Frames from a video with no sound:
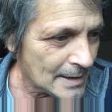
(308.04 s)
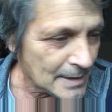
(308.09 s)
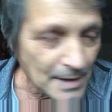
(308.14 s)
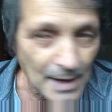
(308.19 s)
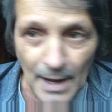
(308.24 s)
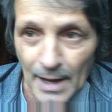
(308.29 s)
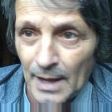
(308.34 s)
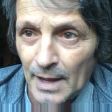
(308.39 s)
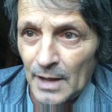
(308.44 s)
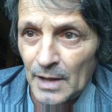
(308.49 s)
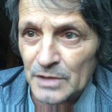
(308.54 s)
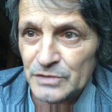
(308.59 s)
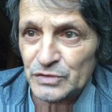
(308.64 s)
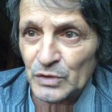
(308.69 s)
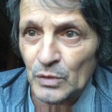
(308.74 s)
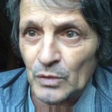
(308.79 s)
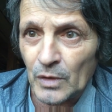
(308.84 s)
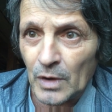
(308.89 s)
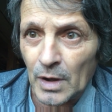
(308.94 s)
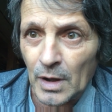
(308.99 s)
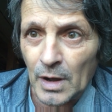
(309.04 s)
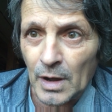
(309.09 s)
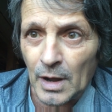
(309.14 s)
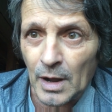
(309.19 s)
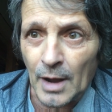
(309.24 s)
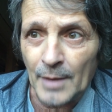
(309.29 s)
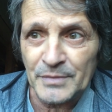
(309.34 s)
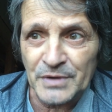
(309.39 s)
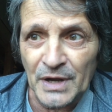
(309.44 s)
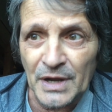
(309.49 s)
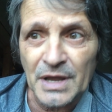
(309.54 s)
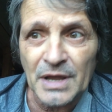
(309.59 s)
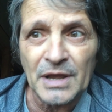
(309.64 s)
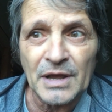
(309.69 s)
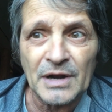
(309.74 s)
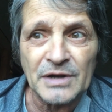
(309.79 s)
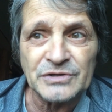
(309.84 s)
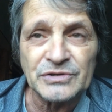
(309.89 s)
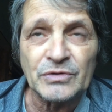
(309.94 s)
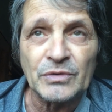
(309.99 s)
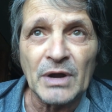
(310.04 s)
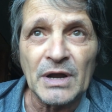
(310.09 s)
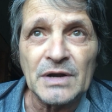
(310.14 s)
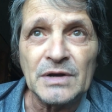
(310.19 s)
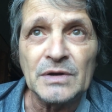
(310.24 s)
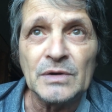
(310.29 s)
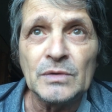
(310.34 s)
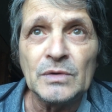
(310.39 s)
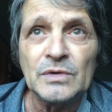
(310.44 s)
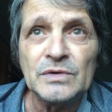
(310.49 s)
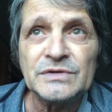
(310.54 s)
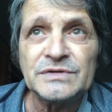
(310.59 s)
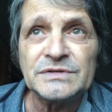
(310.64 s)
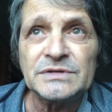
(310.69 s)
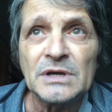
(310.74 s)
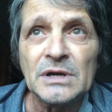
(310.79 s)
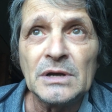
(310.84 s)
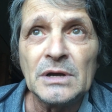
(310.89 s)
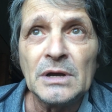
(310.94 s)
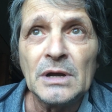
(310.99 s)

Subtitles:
Yeah, so I'm taking it as great news,